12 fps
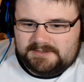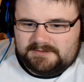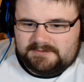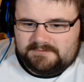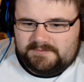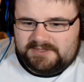
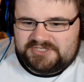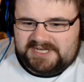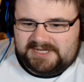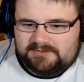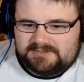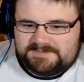Real
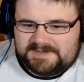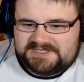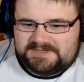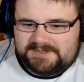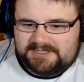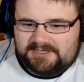gentle,
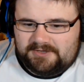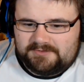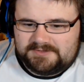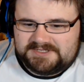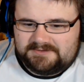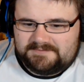especially when the
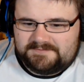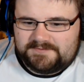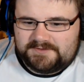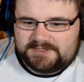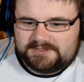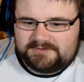code's going
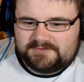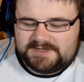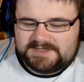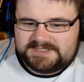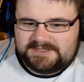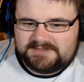fucking
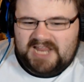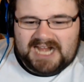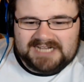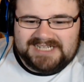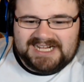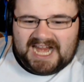crazy.
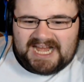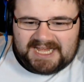Ah, nah, nah, nah, nah.